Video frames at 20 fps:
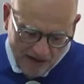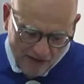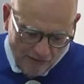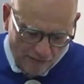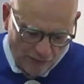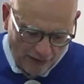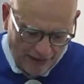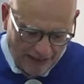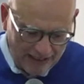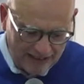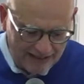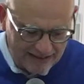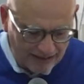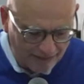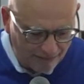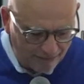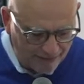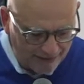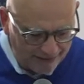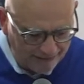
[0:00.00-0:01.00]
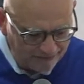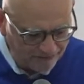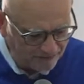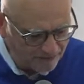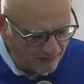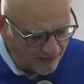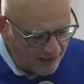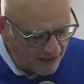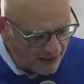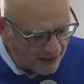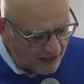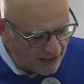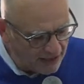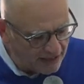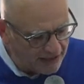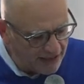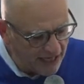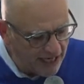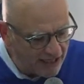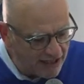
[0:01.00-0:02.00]
For example, he
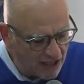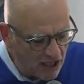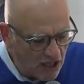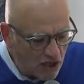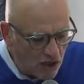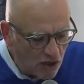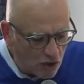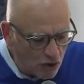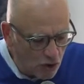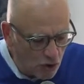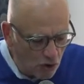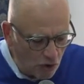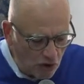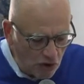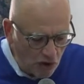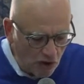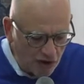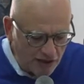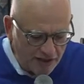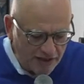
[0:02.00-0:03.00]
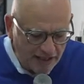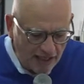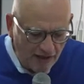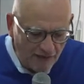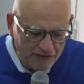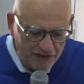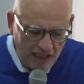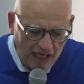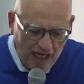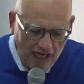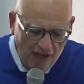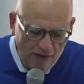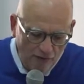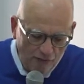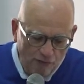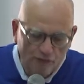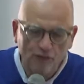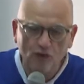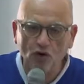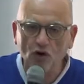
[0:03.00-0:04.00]
says, you yourselves are
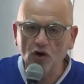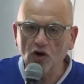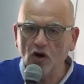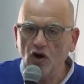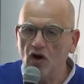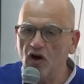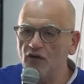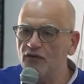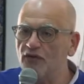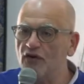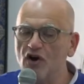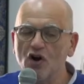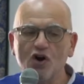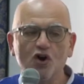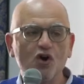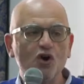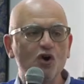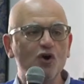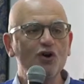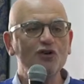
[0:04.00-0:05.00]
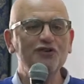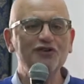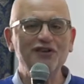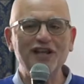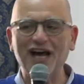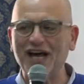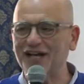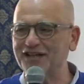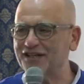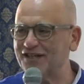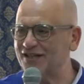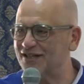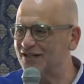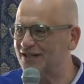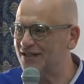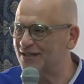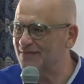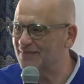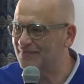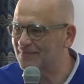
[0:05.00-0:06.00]
full of
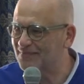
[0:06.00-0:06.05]
goodness.